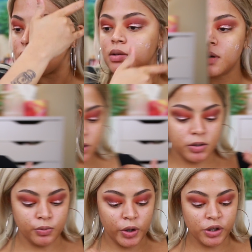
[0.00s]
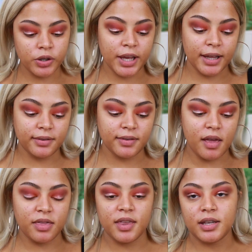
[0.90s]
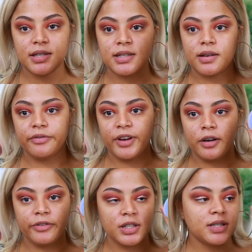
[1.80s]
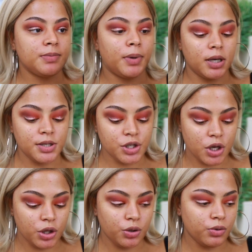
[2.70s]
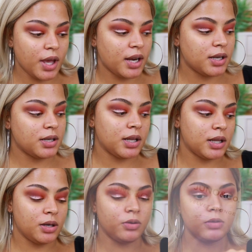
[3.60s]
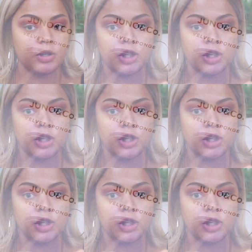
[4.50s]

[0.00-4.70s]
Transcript: So when you get this velvet sponge, you get it in a little